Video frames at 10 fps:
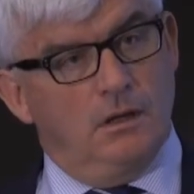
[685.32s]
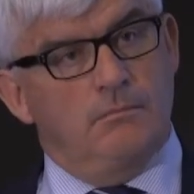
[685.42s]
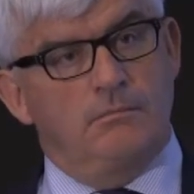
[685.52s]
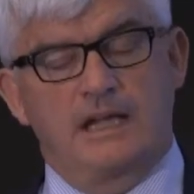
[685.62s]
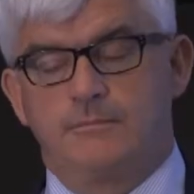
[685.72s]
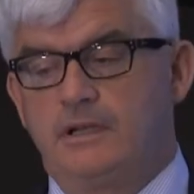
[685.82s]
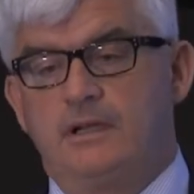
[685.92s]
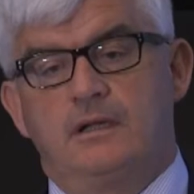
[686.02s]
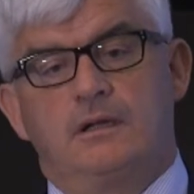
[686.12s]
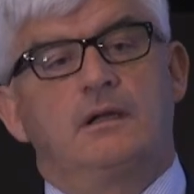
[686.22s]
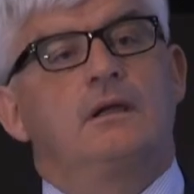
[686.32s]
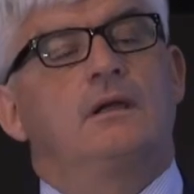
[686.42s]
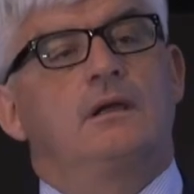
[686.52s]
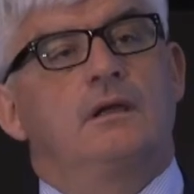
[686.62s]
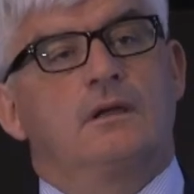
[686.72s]
might be
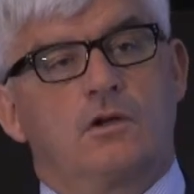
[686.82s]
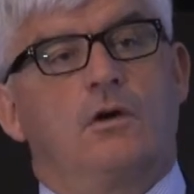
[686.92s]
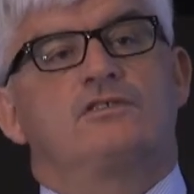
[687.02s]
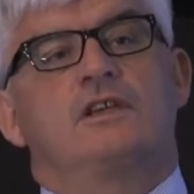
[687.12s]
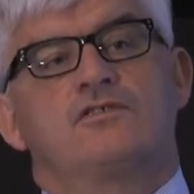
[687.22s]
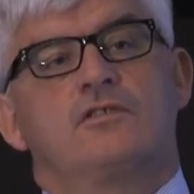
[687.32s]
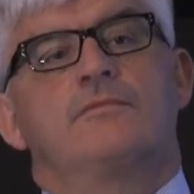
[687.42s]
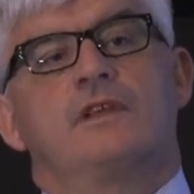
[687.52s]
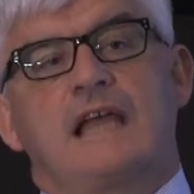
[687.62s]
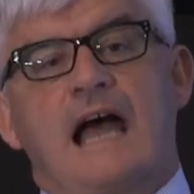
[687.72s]
causing something